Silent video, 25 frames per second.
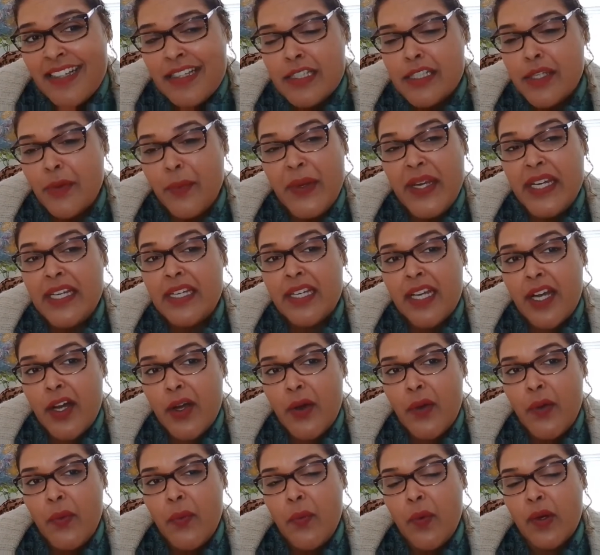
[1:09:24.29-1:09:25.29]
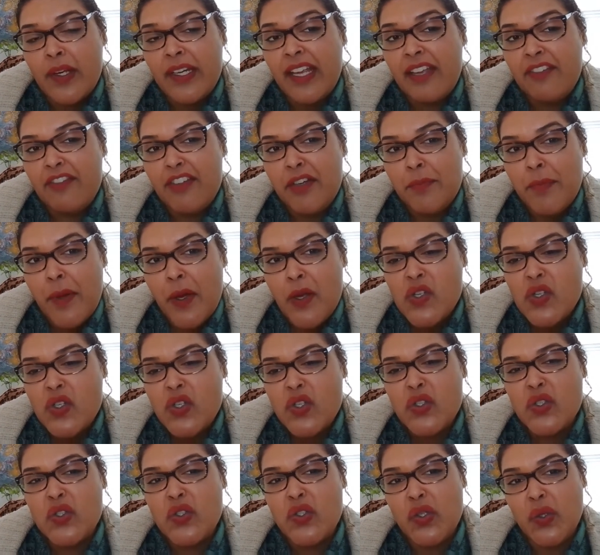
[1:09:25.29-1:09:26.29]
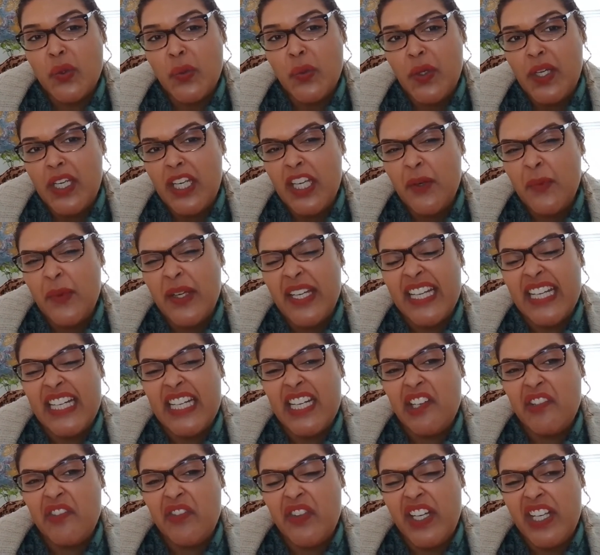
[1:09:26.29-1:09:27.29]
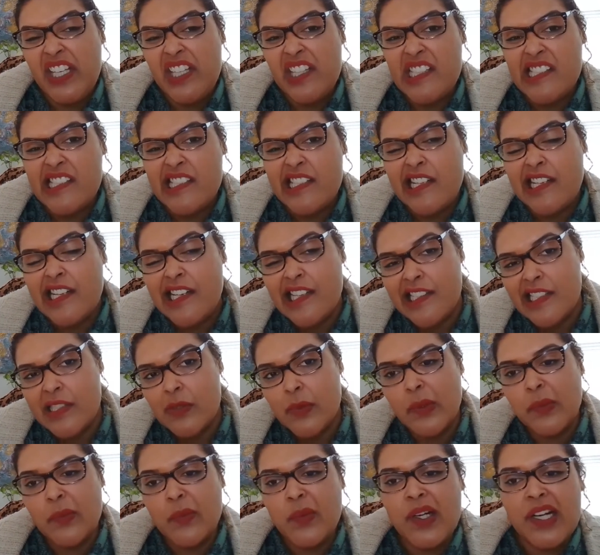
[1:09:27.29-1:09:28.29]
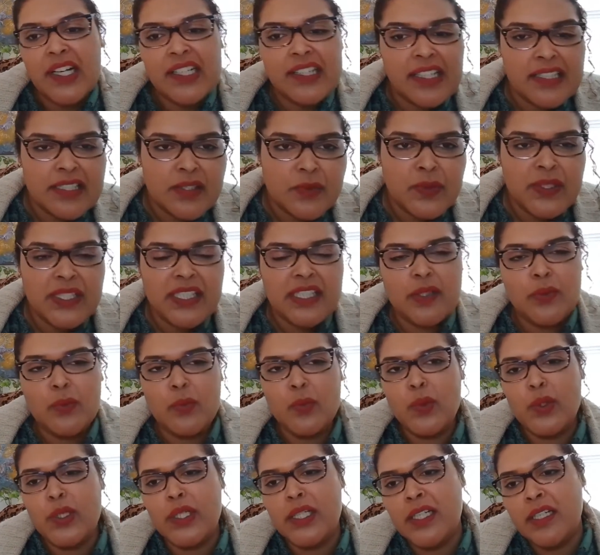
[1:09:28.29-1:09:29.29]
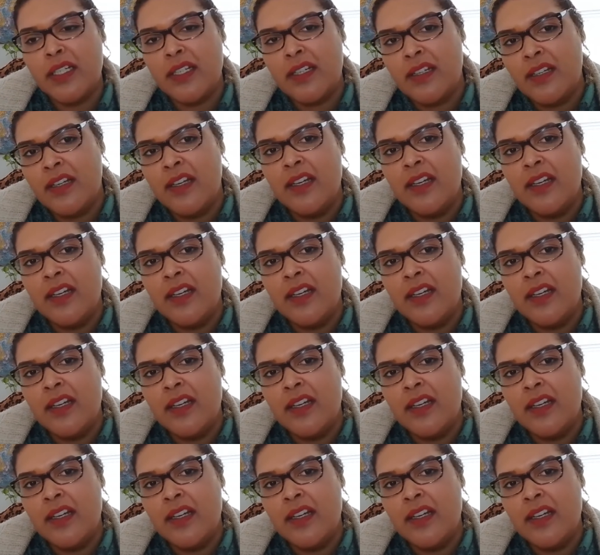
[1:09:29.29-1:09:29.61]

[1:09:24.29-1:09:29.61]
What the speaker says: So we know what every post is doing. We can reflect and say, oh, this one worked, this one didn't work.